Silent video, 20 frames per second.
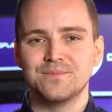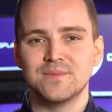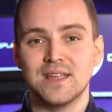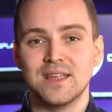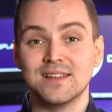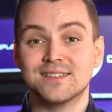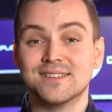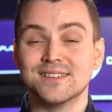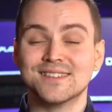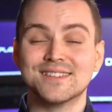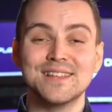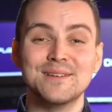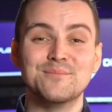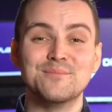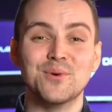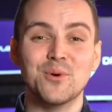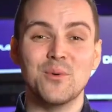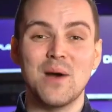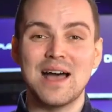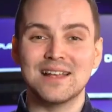It's as
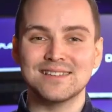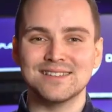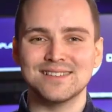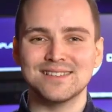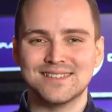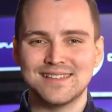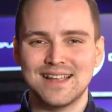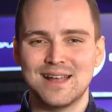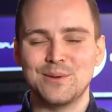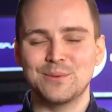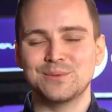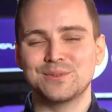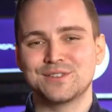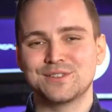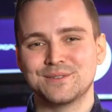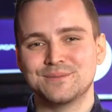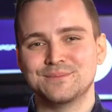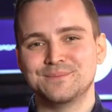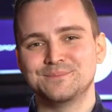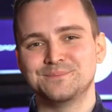simple as it sounds.